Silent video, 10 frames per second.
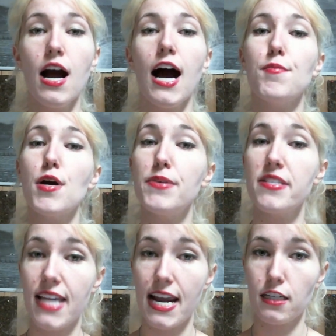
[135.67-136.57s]
I might be
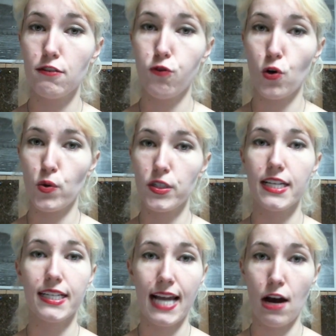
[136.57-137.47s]
skating forward in
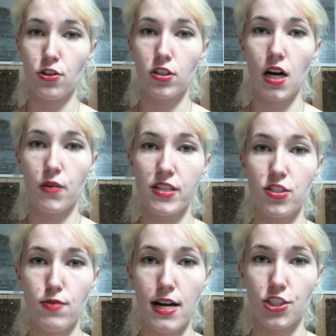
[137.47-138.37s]
a counterclockwise
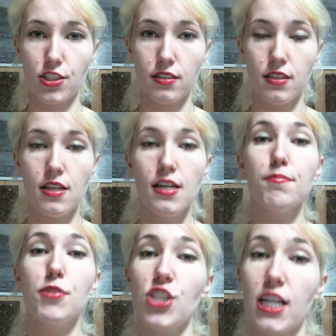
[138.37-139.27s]
direction,
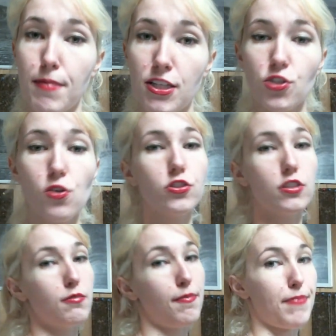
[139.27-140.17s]
but check my shoulder
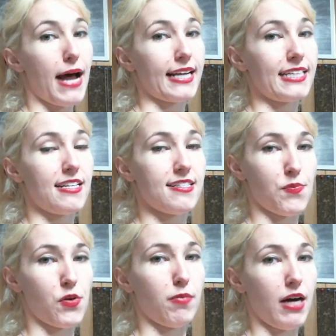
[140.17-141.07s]
back into
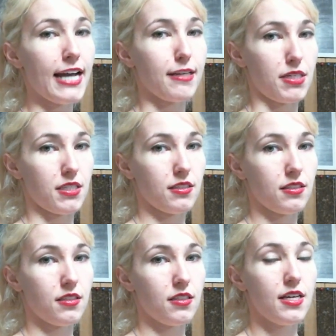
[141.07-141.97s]
someone behind me.
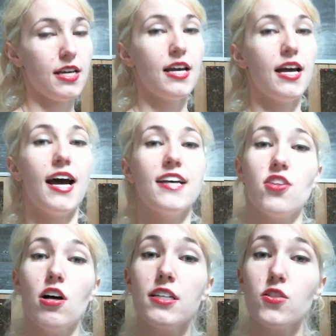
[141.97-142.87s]
As
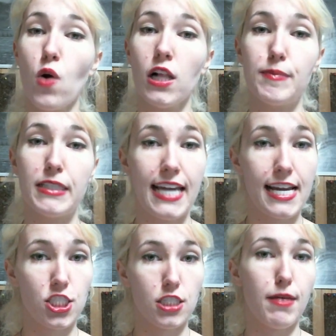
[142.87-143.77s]
long as while I'm
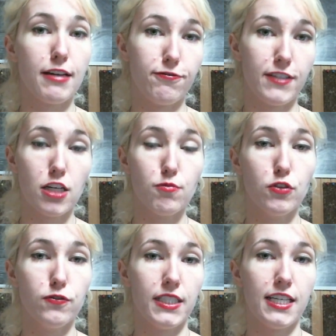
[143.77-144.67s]
engaging, my feet are
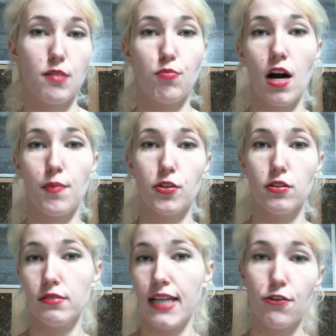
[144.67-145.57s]
moving in the proper
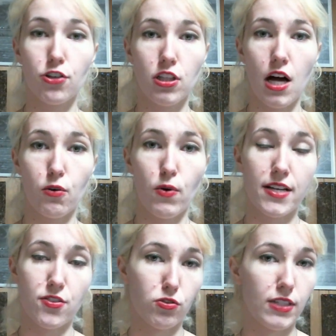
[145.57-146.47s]
counterclockwise
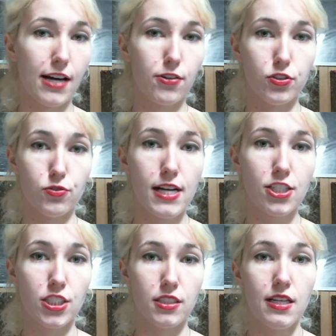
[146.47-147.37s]
or lateral
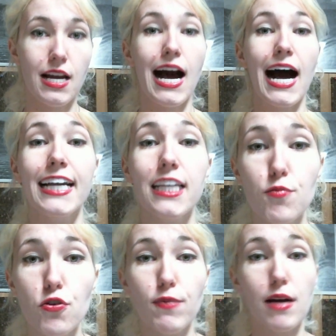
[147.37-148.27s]
direction, I can
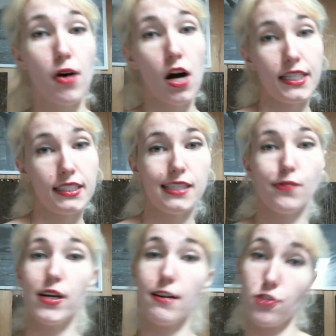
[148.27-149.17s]
move my body in
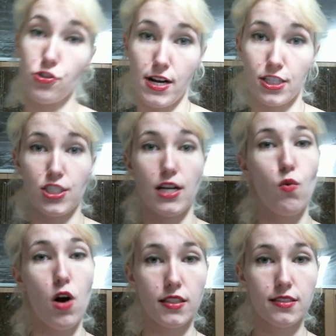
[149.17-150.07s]
whatever direction I
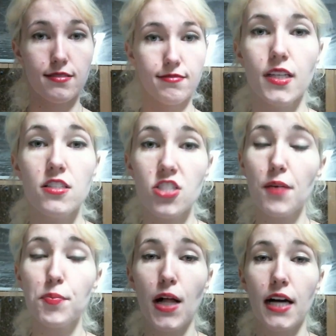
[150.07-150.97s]
want.
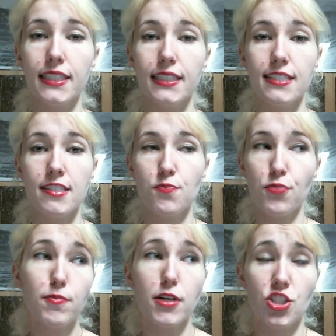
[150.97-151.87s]
Stop blocking is pretty
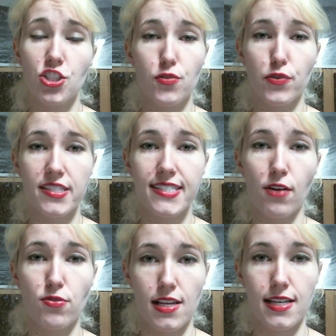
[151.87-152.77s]
much just what it
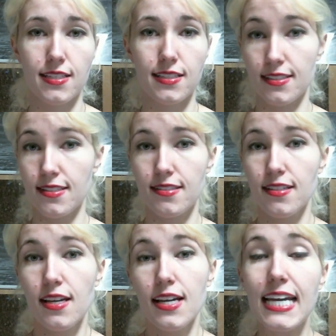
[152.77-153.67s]
sounds like. It's
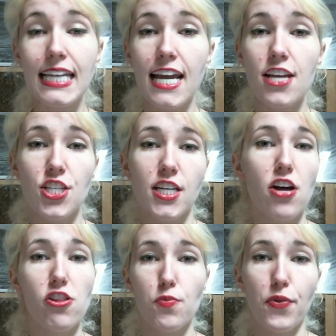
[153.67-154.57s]
engaging
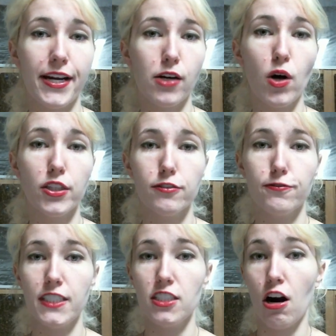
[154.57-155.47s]
another player while your
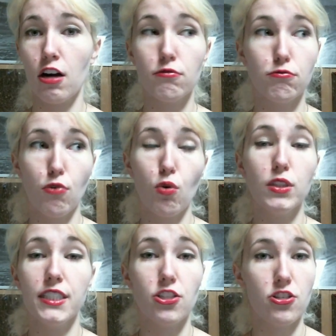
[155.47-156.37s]
feet aren't
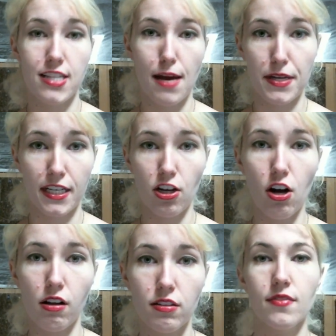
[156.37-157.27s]
rolling or stepping at
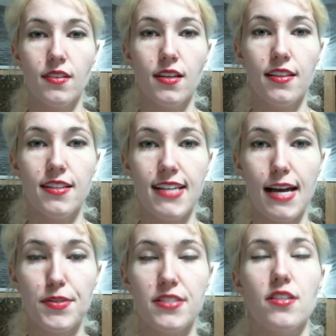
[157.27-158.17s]
all. This
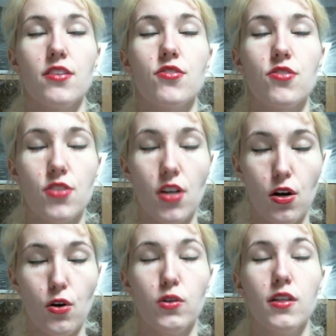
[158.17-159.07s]
happens
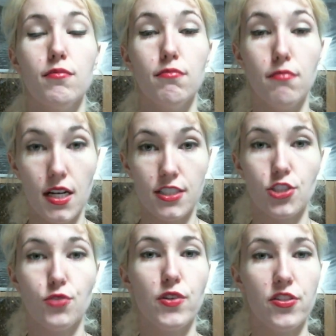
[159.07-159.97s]
so much
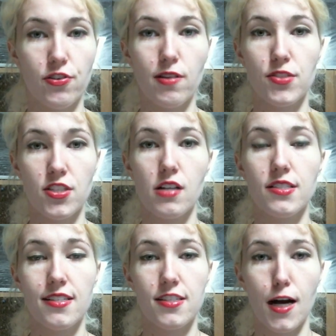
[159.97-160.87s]
with scrum starts
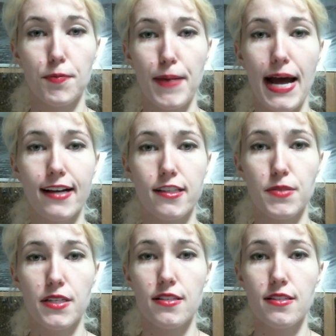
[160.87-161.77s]
and stopped packs
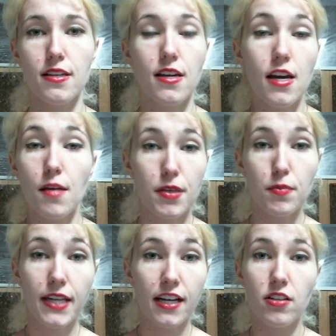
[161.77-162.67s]
because people
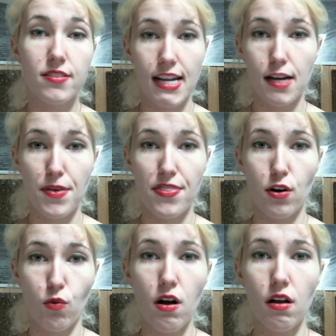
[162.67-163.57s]
get all set up in their
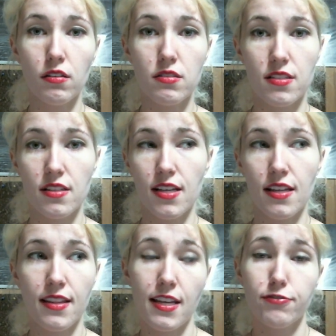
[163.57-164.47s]
walls and
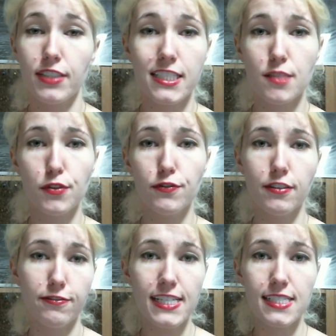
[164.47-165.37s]
then they forget to move their
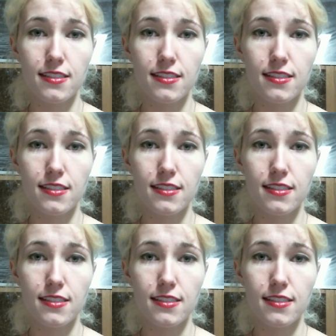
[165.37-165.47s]
feet.